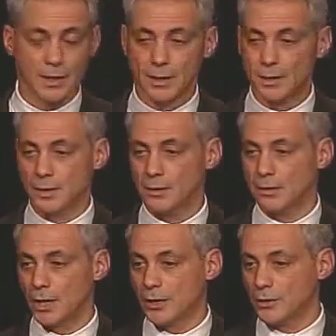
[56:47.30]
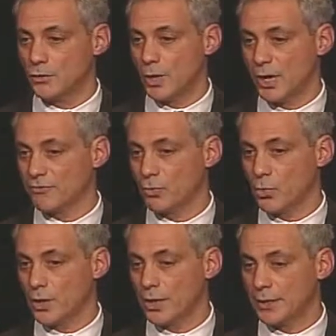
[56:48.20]
And I, you have to
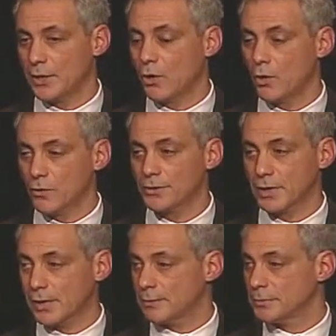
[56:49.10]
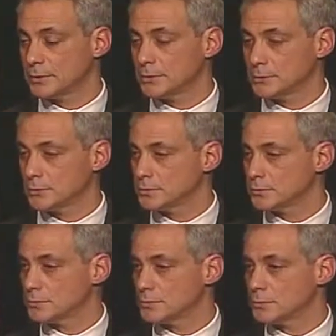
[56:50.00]
work on it all the time.
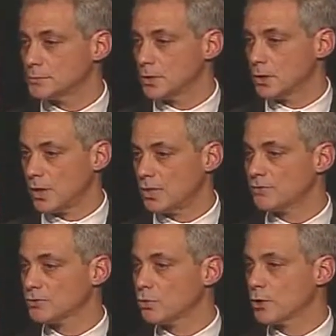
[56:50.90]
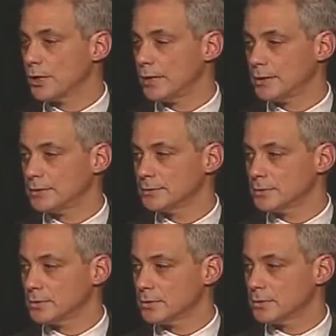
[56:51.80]
A lot of us work at it.
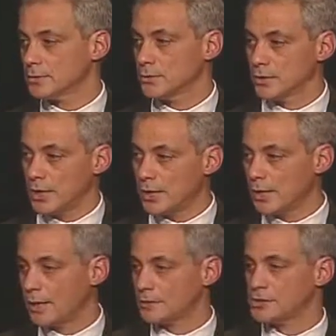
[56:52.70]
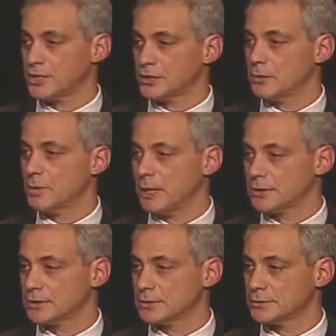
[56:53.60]
You can't kind of check the
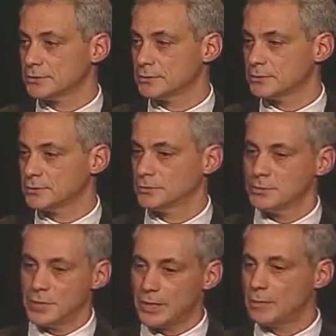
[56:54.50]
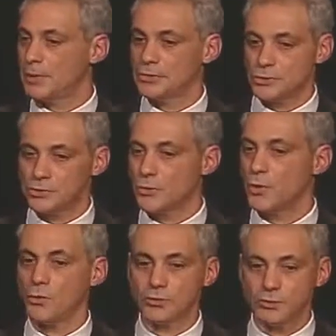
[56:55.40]
box. You got to make sure you're
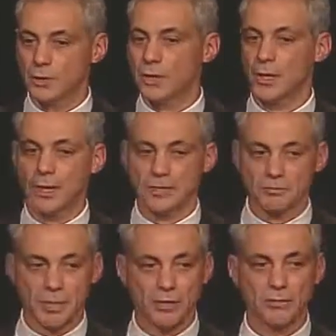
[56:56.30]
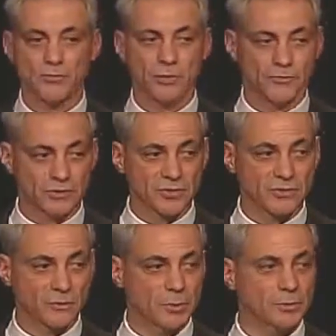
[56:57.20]
always making yourself
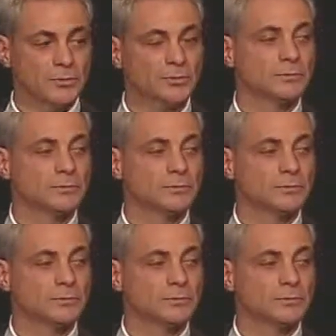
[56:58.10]
accessible